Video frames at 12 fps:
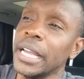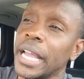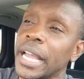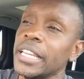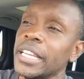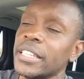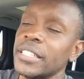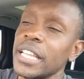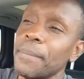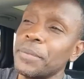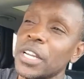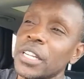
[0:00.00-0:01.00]
and he
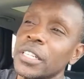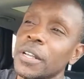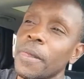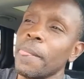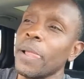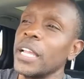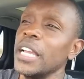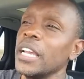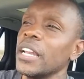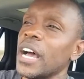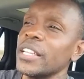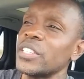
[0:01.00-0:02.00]
accepted, he and
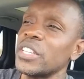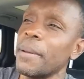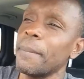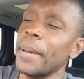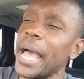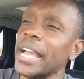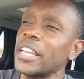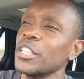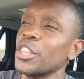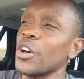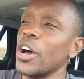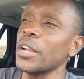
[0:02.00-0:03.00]
I sat back and
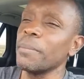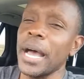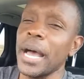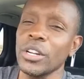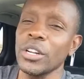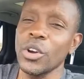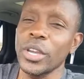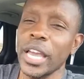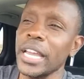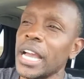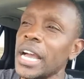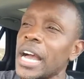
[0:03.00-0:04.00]
thought about
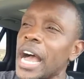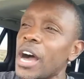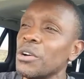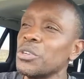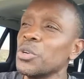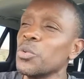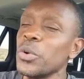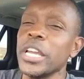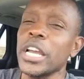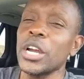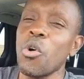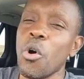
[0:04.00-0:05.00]
okay, how do we
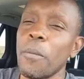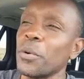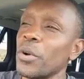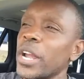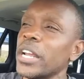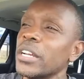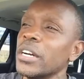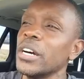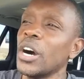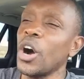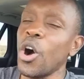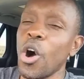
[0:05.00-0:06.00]
incorporate
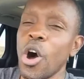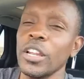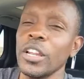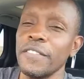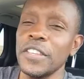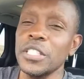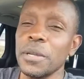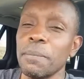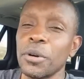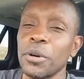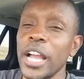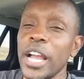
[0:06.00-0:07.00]
all of these
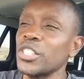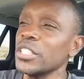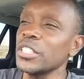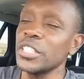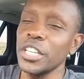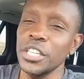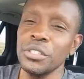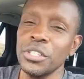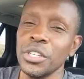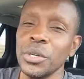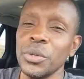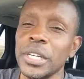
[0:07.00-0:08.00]
impressions that you
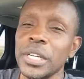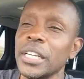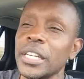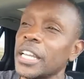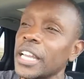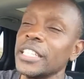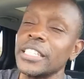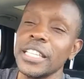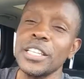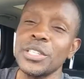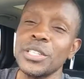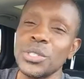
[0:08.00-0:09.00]
do into
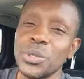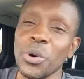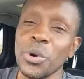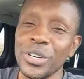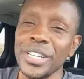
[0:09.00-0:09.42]
this story.